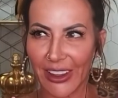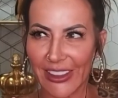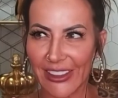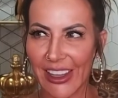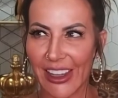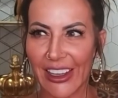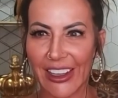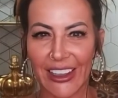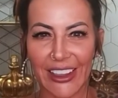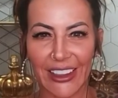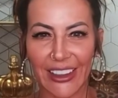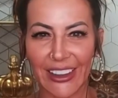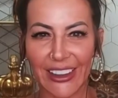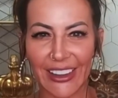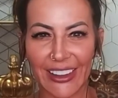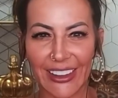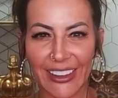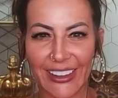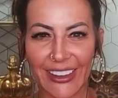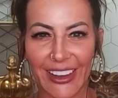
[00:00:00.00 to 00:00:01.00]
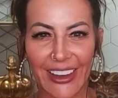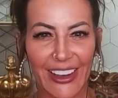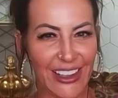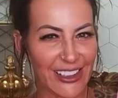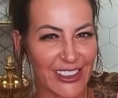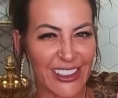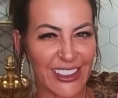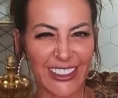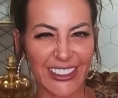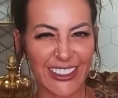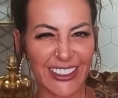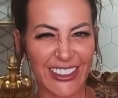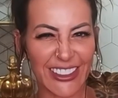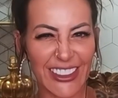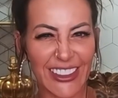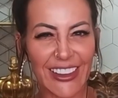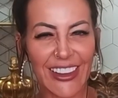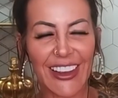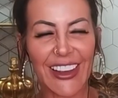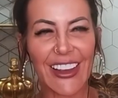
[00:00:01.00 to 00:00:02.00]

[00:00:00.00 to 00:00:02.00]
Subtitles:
as like an insult?